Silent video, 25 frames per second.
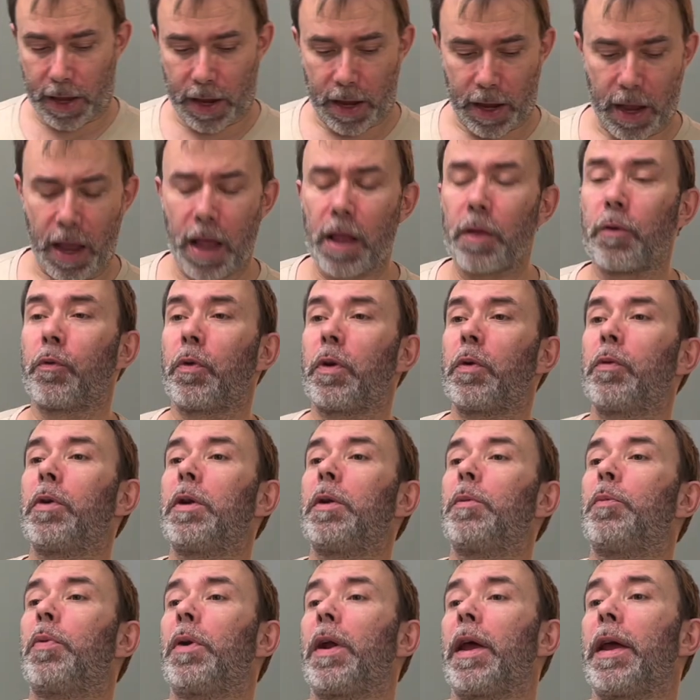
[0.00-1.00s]
And we
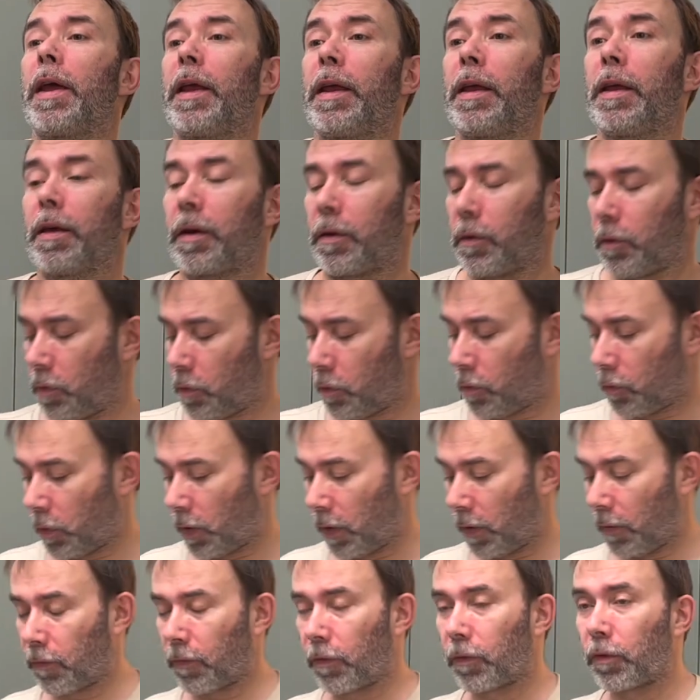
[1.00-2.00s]
will play
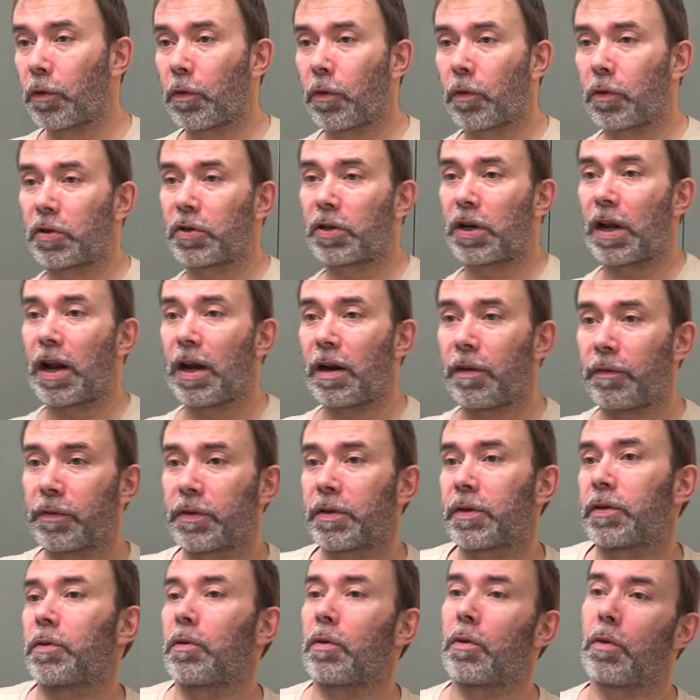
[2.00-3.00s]
with your
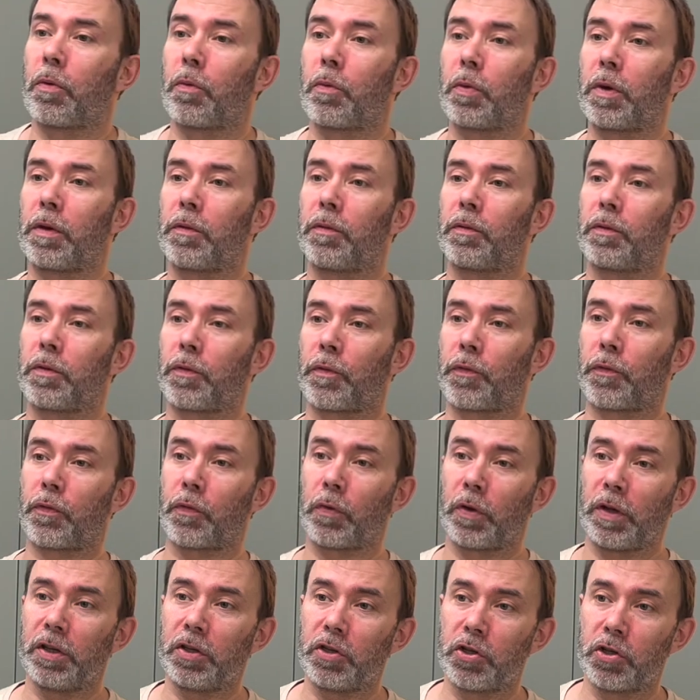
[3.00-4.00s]
shelves or with your
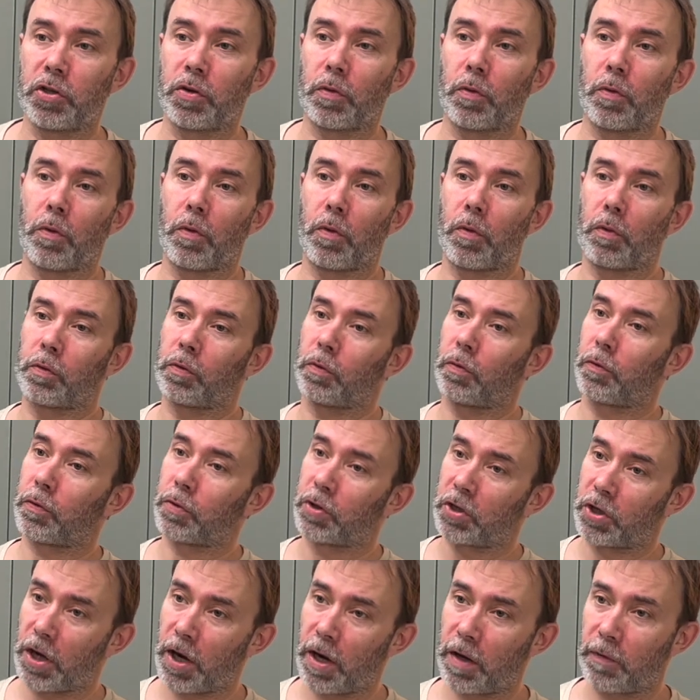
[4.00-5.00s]
fridge or your
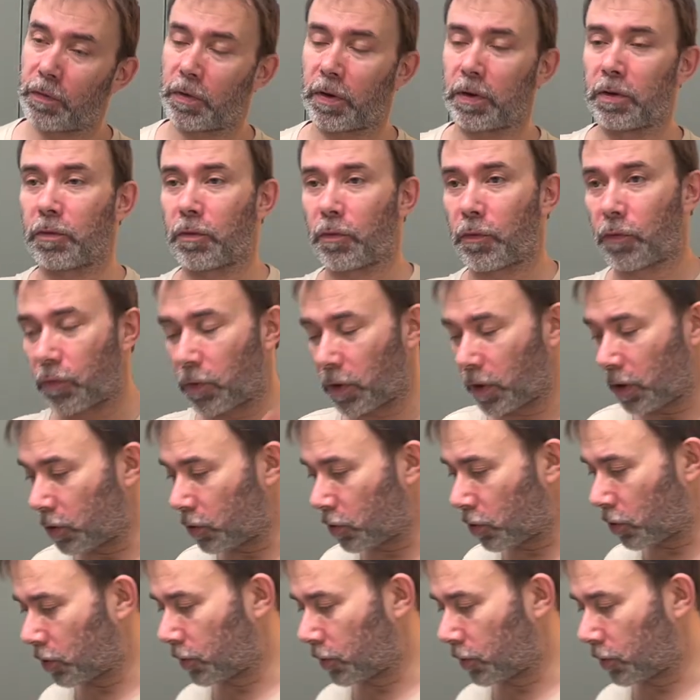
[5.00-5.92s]
shelf and your fridge.